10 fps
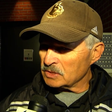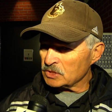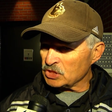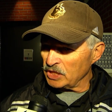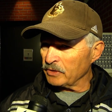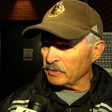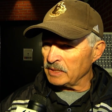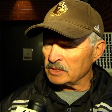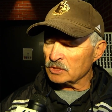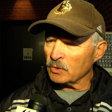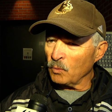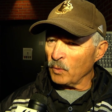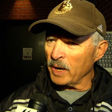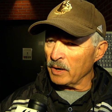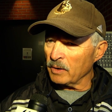series
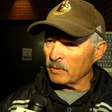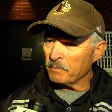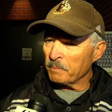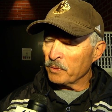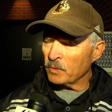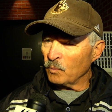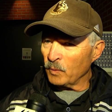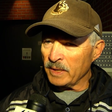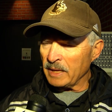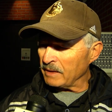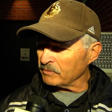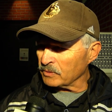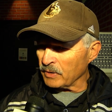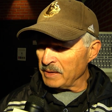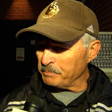where we have a
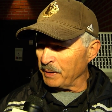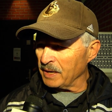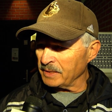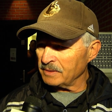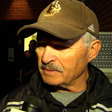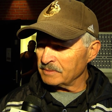great punt.